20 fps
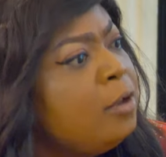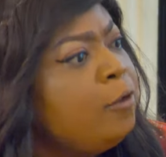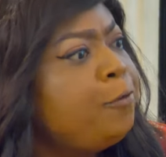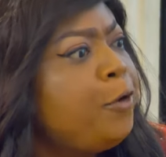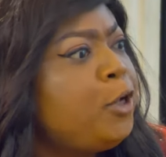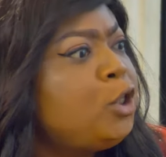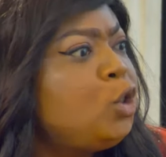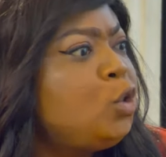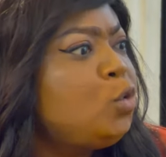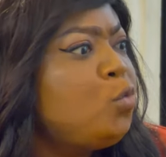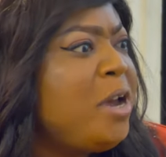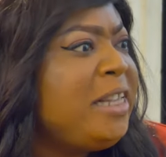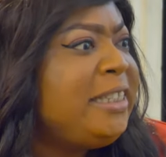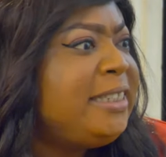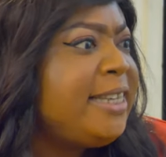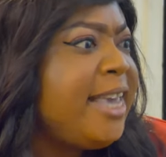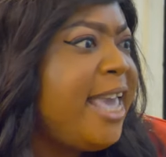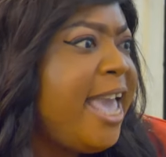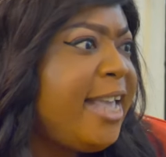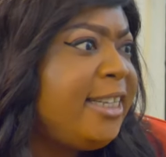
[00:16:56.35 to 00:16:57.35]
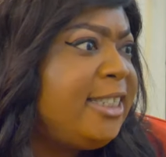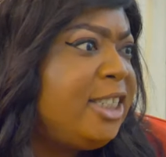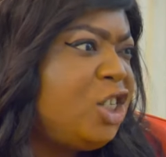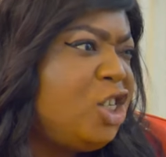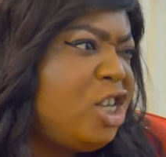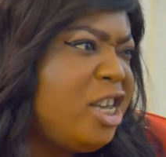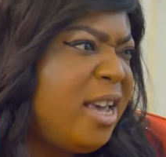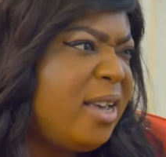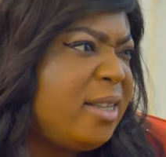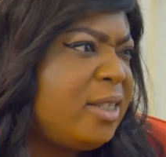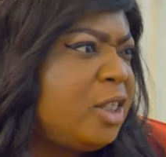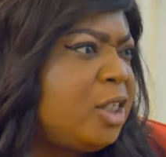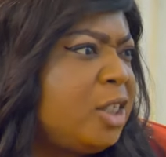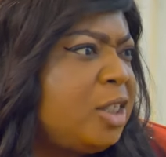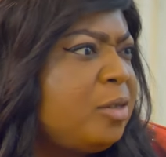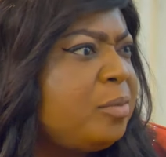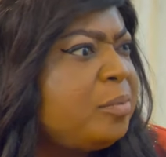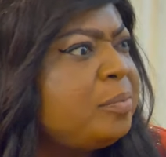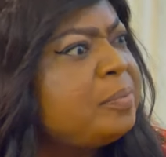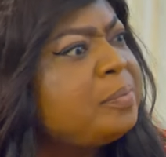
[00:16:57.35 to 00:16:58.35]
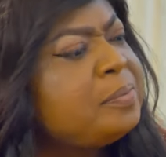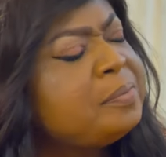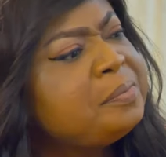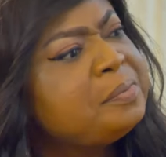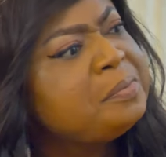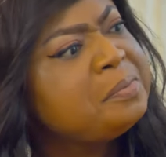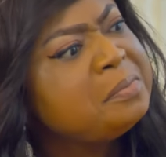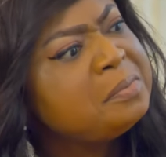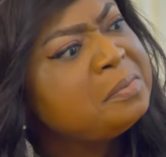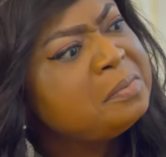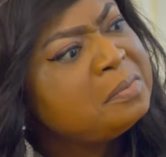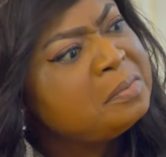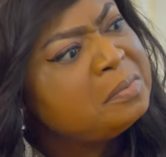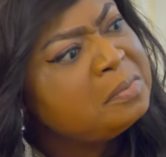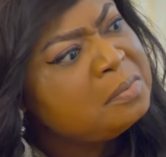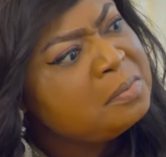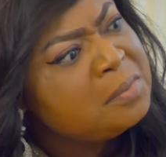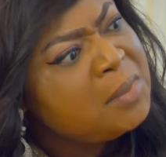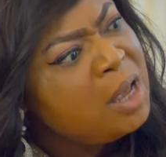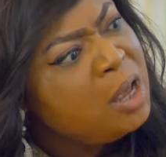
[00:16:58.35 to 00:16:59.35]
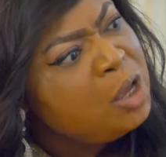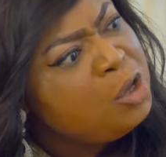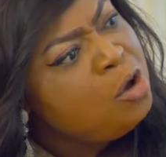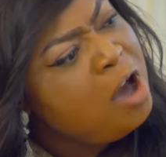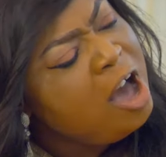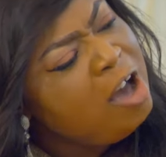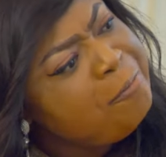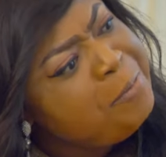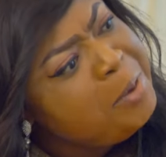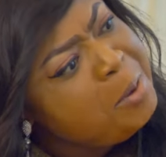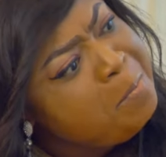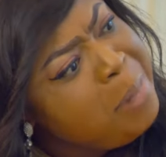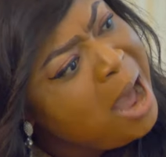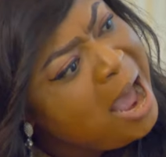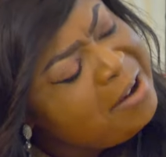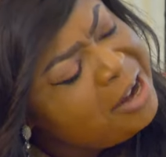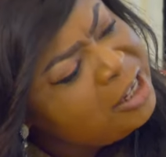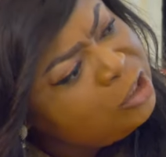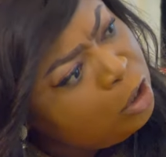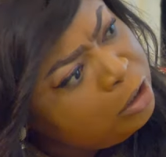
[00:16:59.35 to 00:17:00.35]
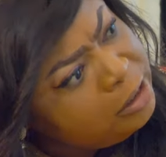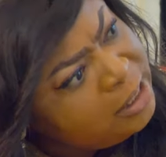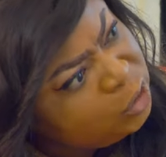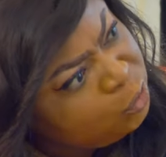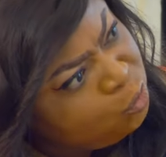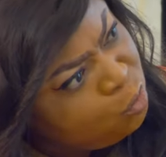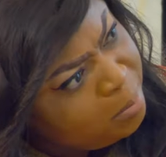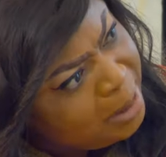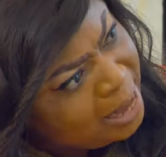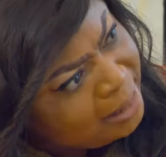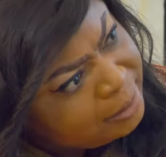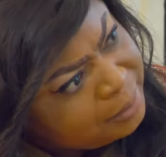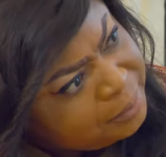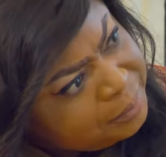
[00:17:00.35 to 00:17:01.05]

For 28 years, you have been married to this woman